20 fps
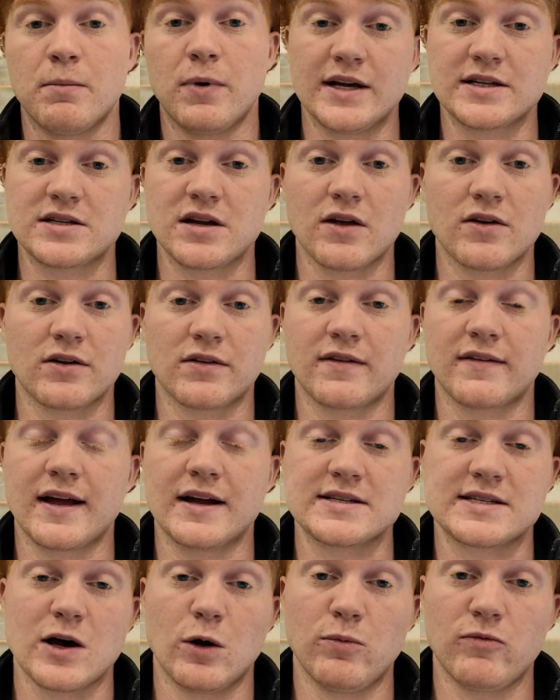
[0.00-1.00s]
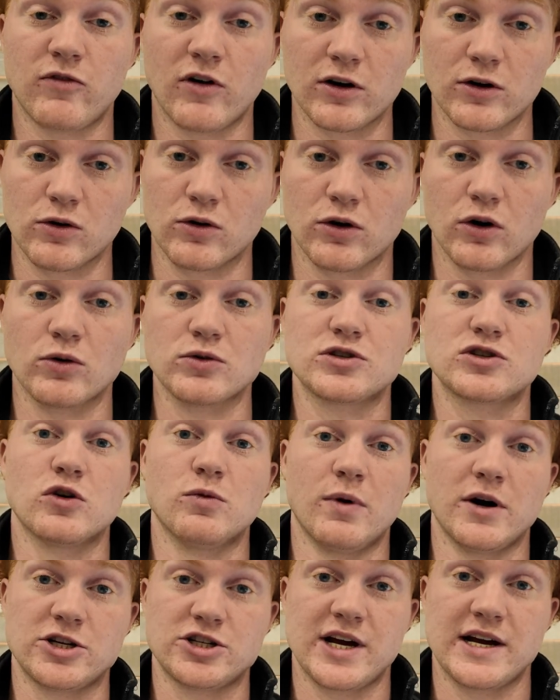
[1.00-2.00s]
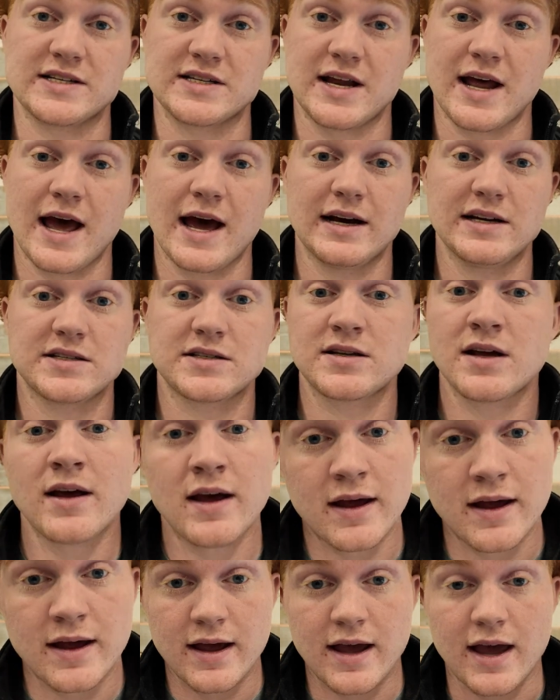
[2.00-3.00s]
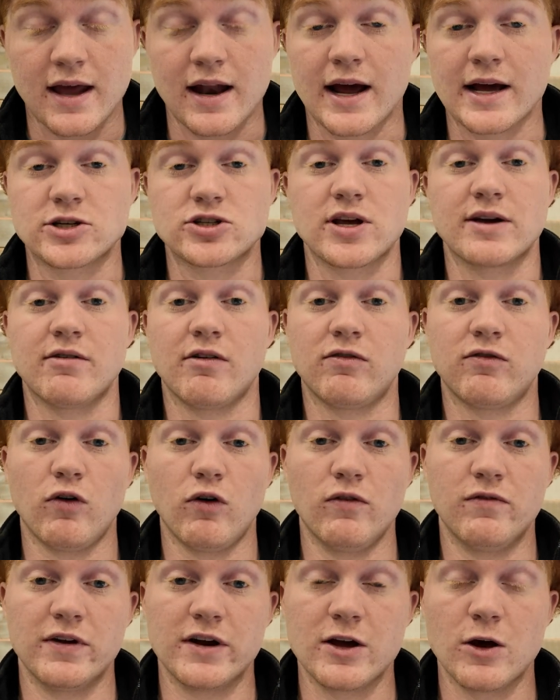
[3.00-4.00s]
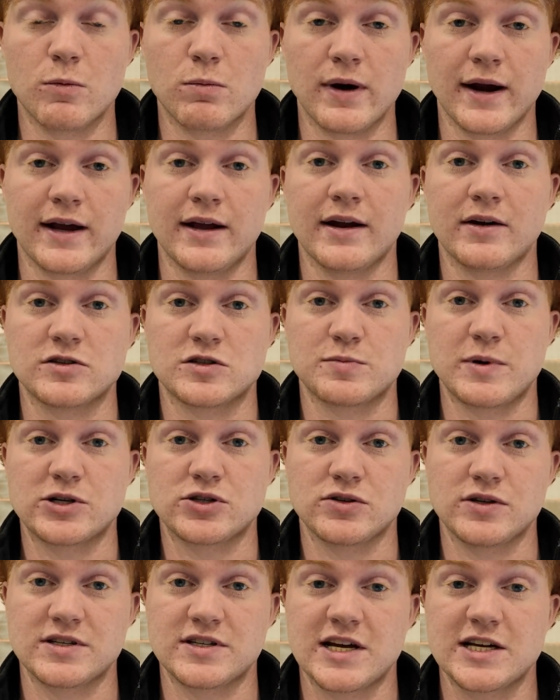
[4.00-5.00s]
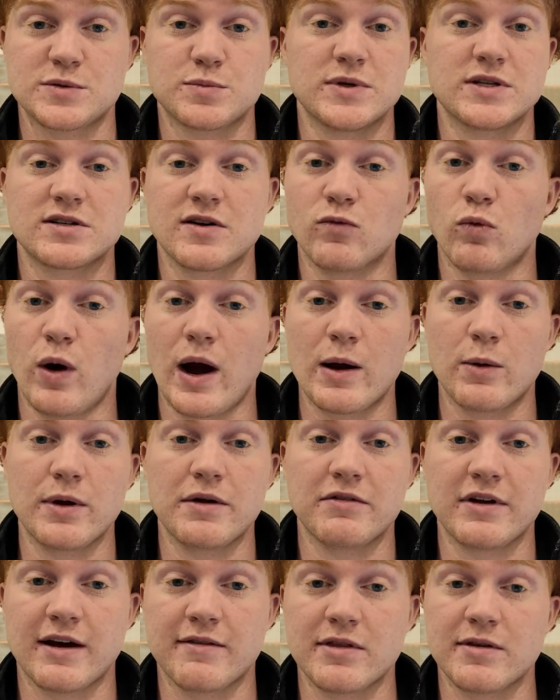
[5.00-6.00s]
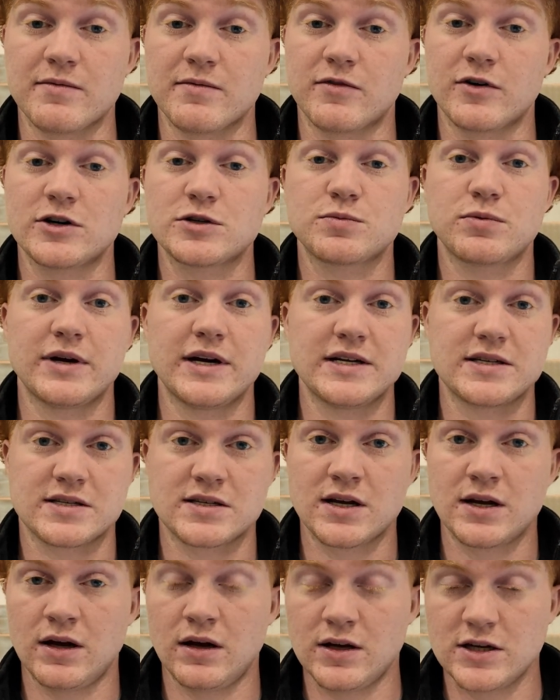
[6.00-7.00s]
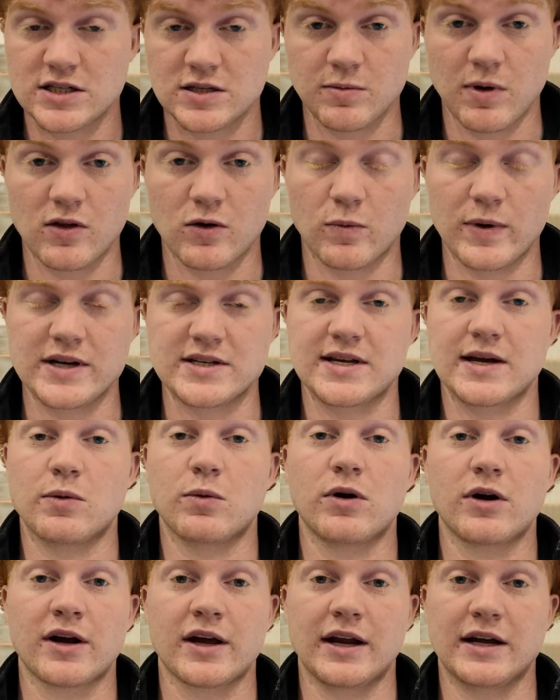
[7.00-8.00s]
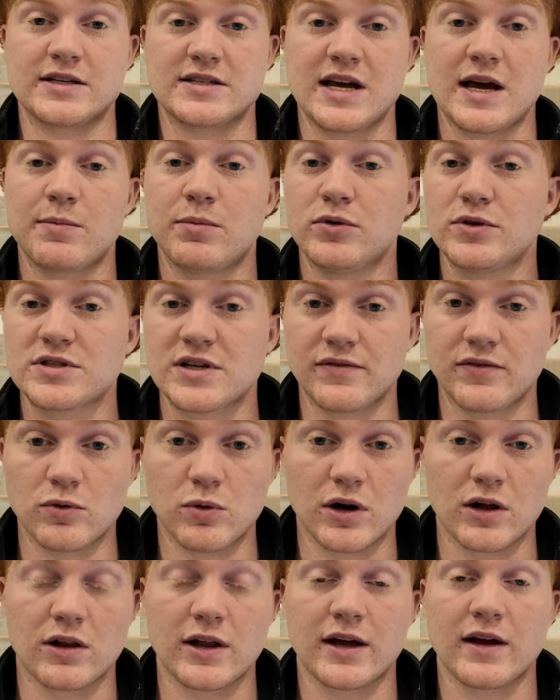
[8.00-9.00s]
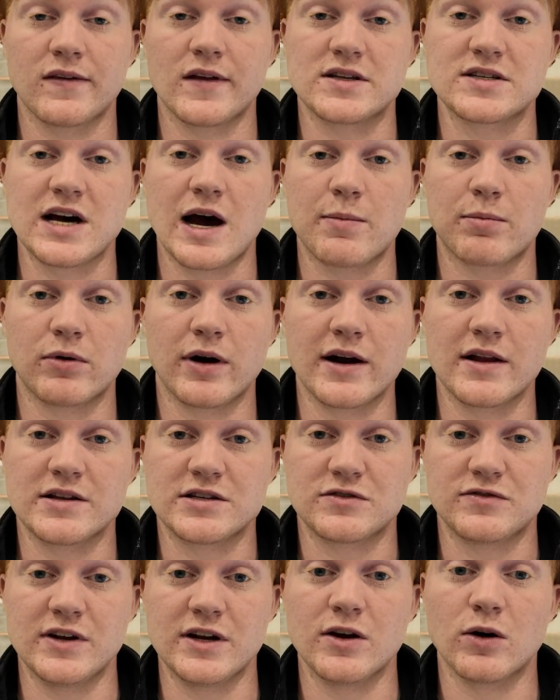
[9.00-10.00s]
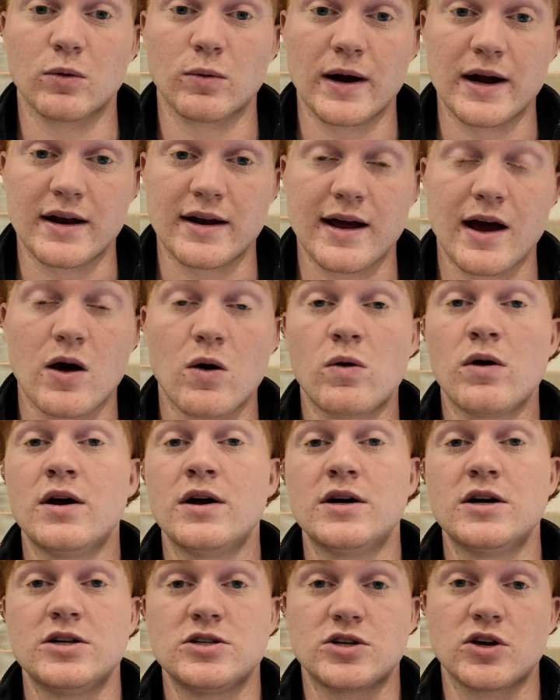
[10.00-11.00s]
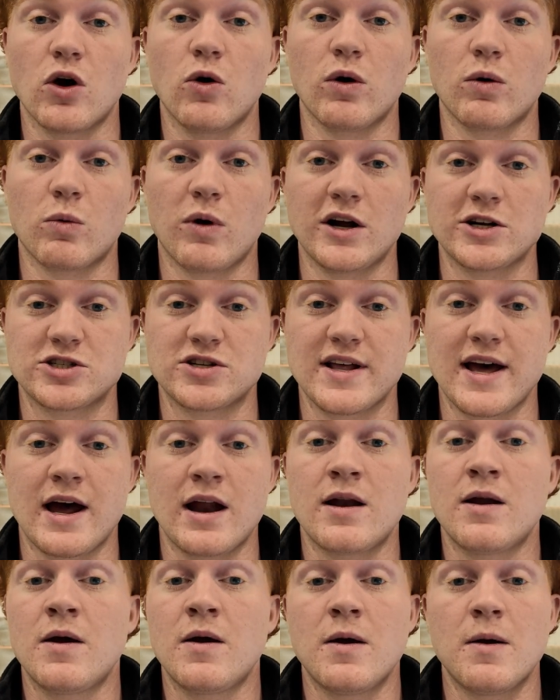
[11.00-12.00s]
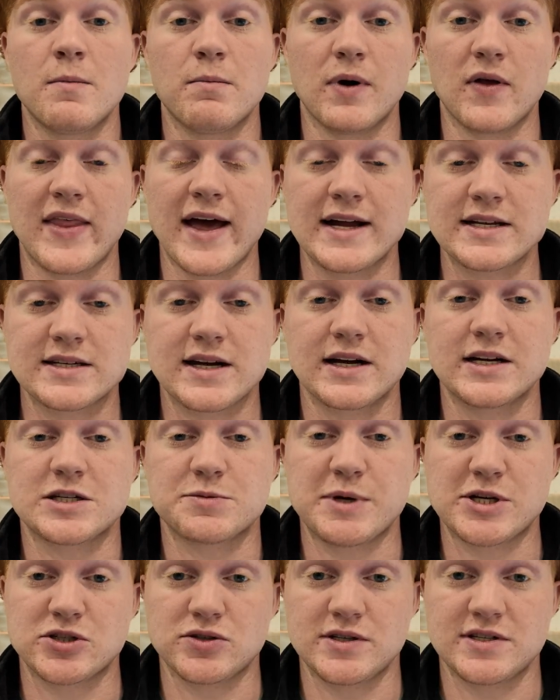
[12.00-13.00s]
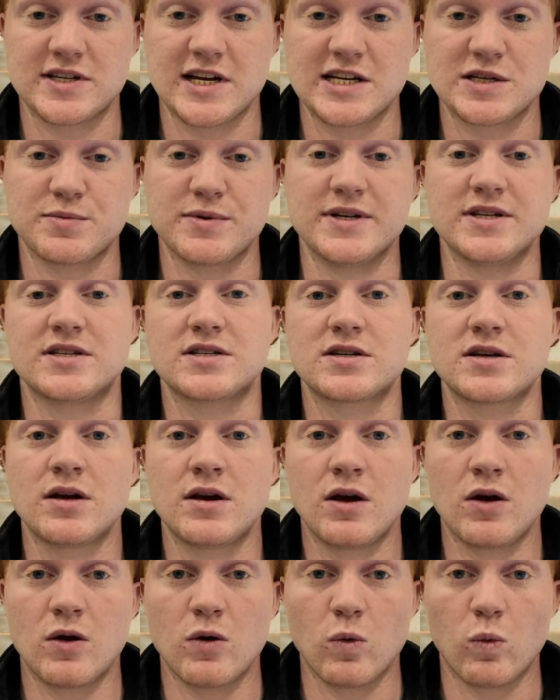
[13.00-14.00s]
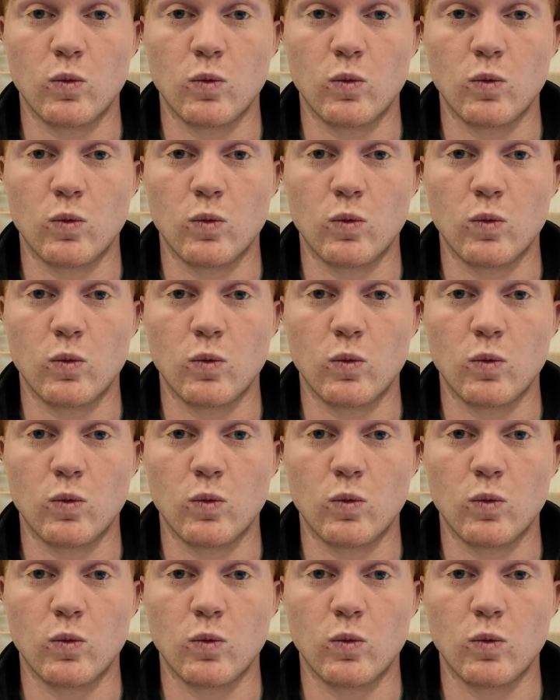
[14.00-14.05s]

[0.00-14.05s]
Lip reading: It's another thing that has helped Fargo grow so much as it has. And I actually have a full video breaking down special assessments of why we even have them in the first place, some other ways they work and examples if you want to click on the top right of this video right now to go and watch that. But that's kind of special assessments.